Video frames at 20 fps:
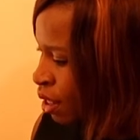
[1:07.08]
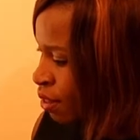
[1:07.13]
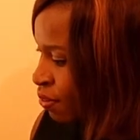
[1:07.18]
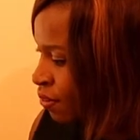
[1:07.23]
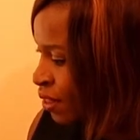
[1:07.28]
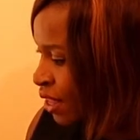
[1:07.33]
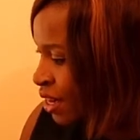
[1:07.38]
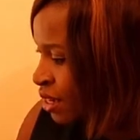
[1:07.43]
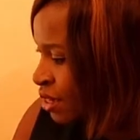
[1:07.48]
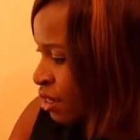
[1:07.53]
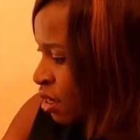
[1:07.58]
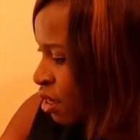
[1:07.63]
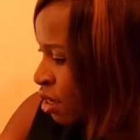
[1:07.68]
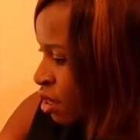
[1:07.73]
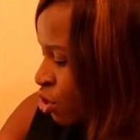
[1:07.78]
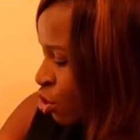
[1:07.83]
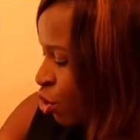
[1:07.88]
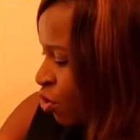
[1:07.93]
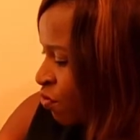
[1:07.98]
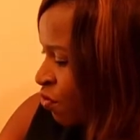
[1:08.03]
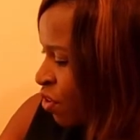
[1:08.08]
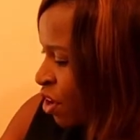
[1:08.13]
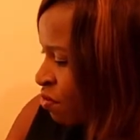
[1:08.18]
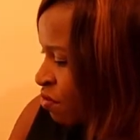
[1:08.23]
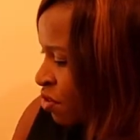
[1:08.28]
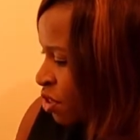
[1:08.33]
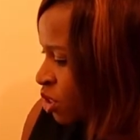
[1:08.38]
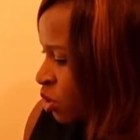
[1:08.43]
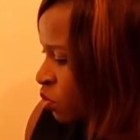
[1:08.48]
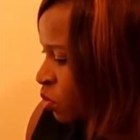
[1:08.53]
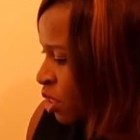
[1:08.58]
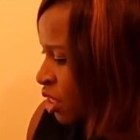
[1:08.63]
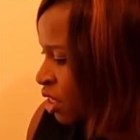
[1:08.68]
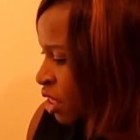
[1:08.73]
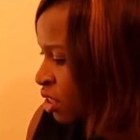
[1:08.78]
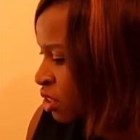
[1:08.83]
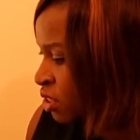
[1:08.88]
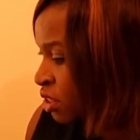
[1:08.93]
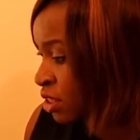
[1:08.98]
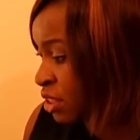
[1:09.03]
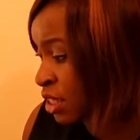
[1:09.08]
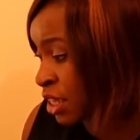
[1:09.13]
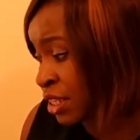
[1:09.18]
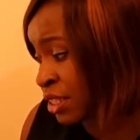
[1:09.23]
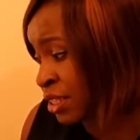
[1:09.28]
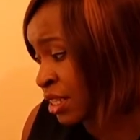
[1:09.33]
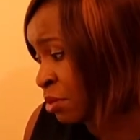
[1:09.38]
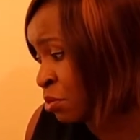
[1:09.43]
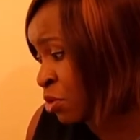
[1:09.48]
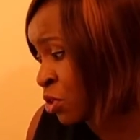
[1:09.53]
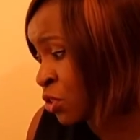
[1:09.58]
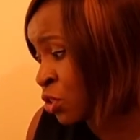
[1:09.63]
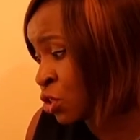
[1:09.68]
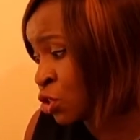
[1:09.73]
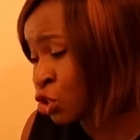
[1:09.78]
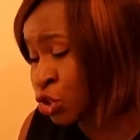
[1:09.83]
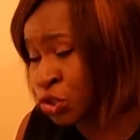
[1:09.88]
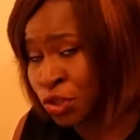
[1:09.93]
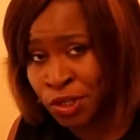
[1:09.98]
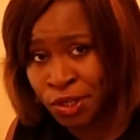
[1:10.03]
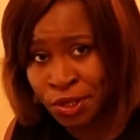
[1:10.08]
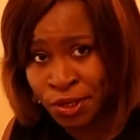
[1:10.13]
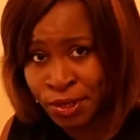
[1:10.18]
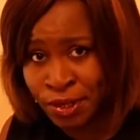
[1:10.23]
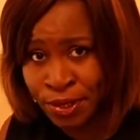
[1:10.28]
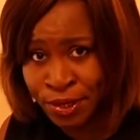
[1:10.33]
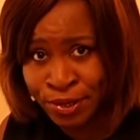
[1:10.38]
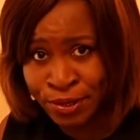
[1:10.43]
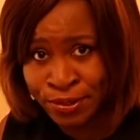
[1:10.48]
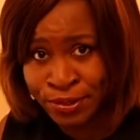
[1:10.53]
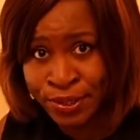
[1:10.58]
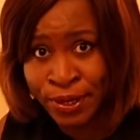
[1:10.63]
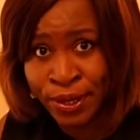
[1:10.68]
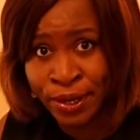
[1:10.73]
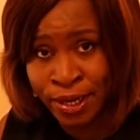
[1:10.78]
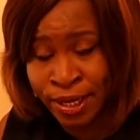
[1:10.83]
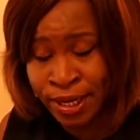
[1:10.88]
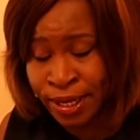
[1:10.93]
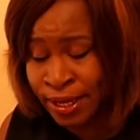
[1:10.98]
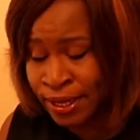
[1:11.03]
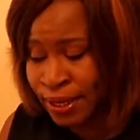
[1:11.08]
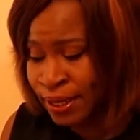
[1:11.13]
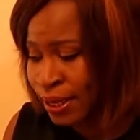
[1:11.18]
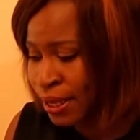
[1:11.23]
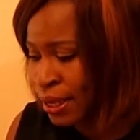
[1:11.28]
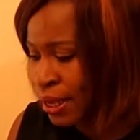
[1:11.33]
then your favorite sweetener to taste. I'm using sugar, you can use honey.